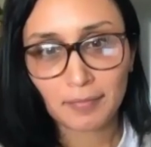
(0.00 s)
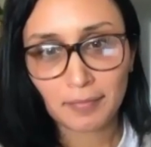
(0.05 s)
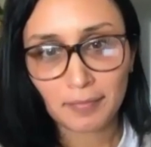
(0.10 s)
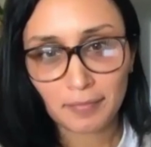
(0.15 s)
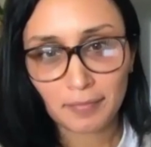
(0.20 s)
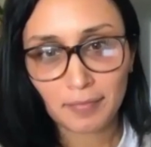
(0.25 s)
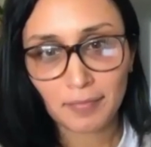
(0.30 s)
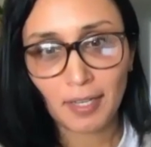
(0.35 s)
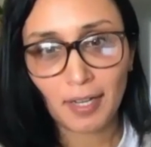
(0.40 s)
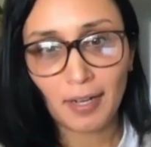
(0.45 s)

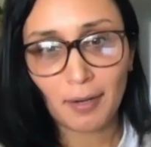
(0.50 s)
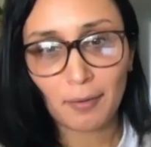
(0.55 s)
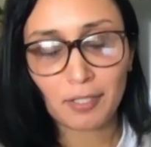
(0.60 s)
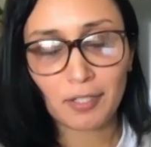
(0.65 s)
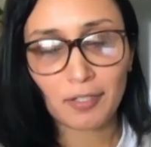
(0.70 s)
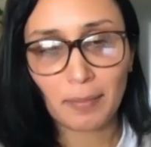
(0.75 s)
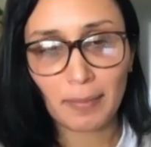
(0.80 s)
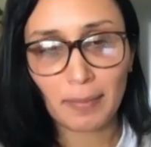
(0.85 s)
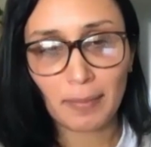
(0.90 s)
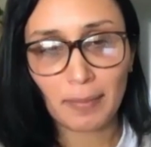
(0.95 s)
Yeah, I was going
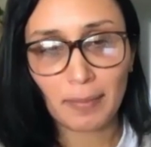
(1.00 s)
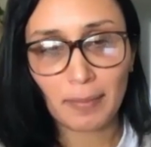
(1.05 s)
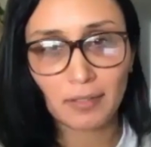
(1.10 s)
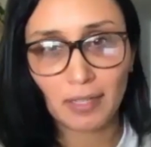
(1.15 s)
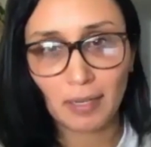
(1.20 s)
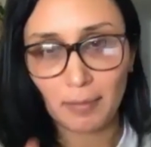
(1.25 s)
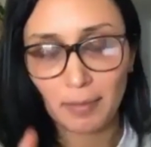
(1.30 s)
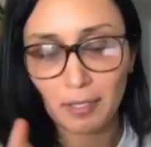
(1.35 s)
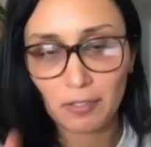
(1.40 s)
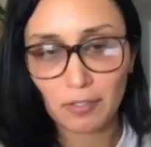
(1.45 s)
to mention that
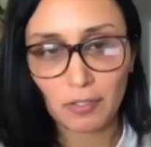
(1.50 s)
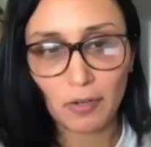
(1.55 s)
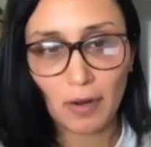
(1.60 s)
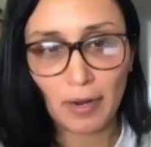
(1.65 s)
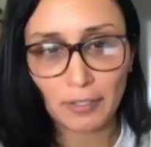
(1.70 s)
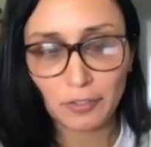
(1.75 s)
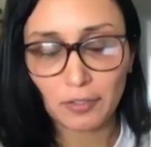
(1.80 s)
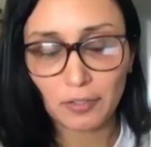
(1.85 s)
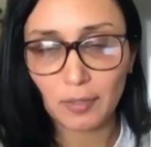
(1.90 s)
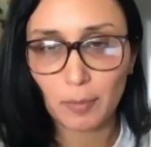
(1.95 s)
because you
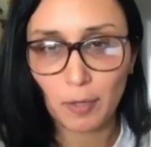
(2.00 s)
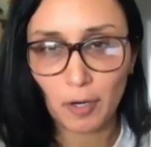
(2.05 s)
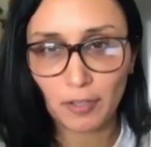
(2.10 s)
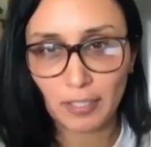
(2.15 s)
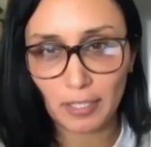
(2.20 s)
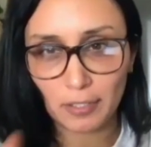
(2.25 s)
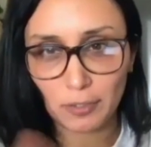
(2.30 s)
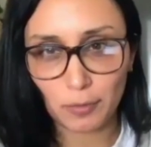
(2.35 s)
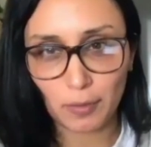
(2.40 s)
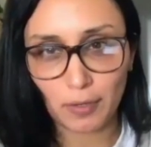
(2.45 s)
actually brought
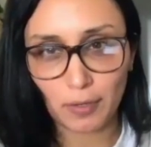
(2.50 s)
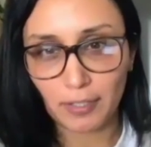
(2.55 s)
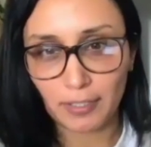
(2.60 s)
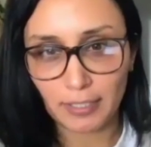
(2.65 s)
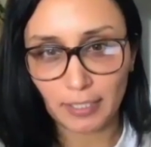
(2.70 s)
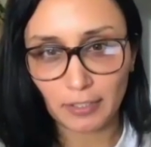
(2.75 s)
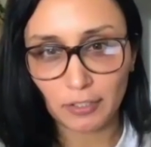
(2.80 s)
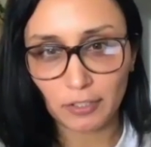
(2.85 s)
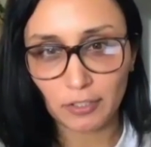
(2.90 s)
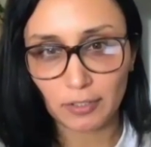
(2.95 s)
that to our
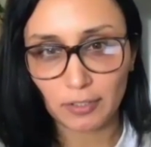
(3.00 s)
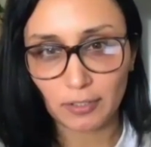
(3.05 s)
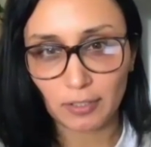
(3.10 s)
attention,